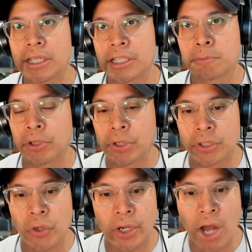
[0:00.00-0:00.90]
it's pure
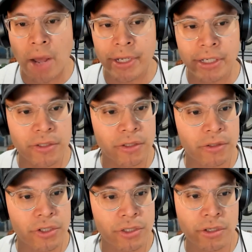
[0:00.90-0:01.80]
tokenomics
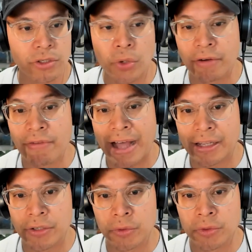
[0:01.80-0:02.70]
and just token
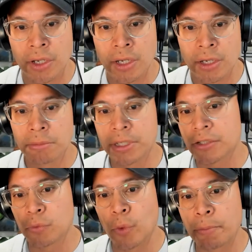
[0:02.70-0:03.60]
values,
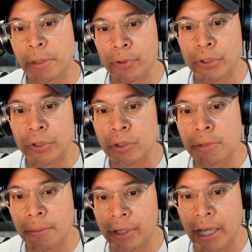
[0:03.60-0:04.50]
because what people used to
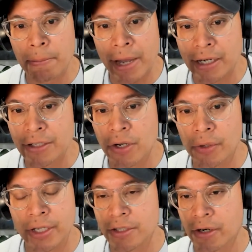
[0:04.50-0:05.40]
be able to get paid in
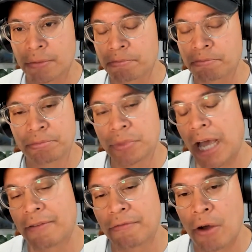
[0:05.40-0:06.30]
tokens are
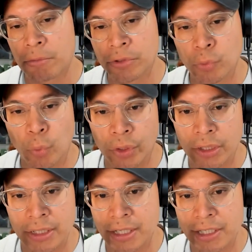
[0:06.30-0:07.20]
kind of almost
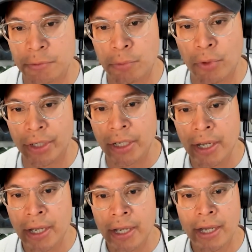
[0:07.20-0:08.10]
worthless at this point,
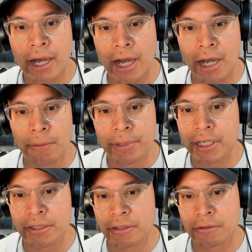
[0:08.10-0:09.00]

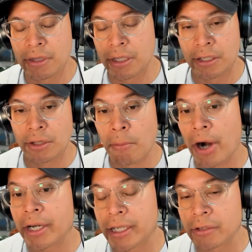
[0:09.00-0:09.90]
because the
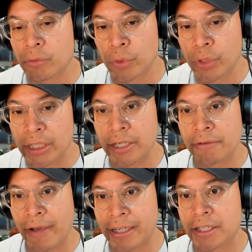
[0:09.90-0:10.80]
market really
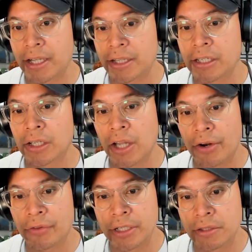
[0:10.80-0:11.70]
affected, I think, a lot
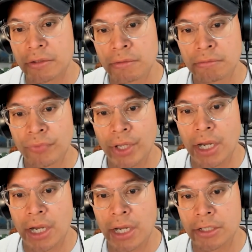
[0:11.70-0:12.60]
of these
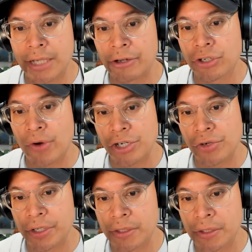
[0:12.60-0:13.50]
DAO
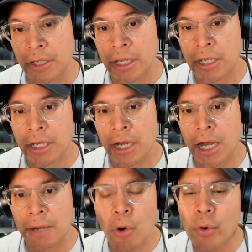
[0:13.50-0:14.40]
treasuries?
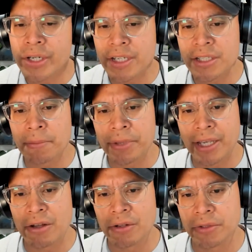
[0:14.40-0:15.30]
Or is it
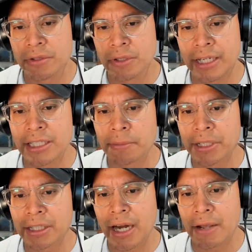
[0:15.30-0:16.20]
something else, like
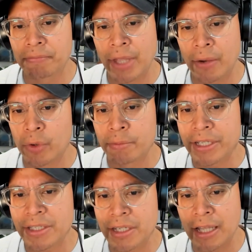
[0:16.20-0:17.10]
something that we're
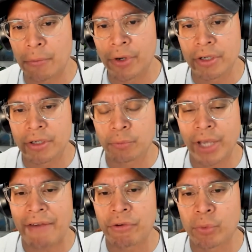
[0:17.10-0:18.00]
missing, that we
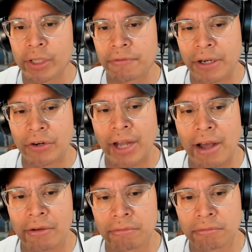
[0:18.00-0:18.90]
haven't really figured out